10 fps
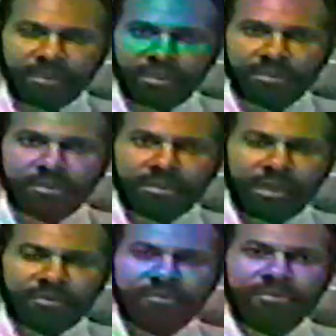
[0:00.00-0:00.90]
and look
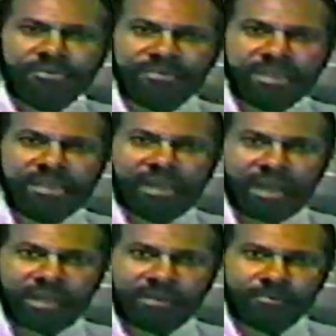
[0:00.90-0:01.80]
under the z
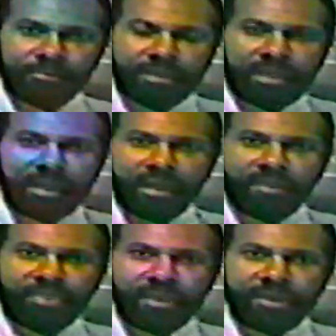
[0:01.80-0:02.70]
column. And
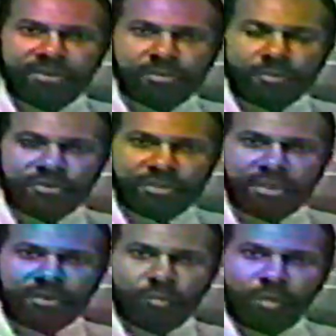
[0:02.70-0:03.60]
there you will see
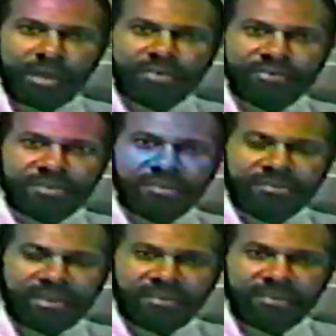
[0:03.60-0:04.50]
the ones in
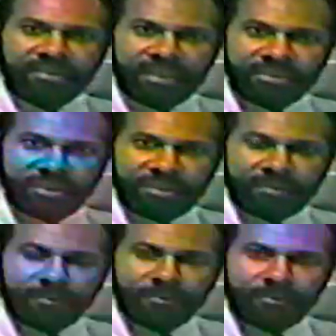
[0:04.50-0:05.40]
the 10th digit
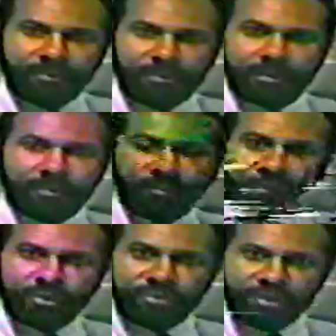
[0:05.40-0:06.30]
for
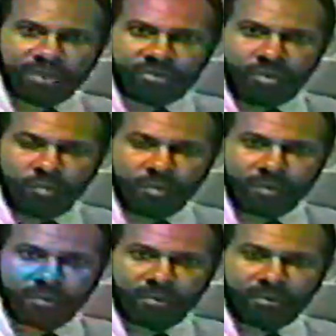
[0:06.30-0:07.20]
your z-score.
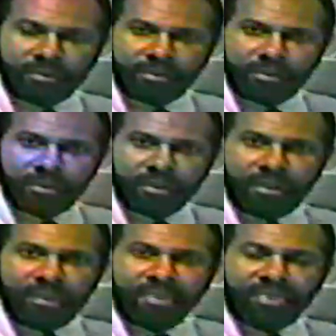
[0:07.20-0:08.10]

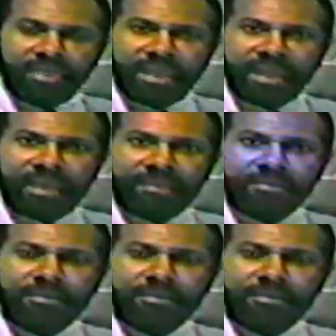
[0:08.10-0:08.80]
Then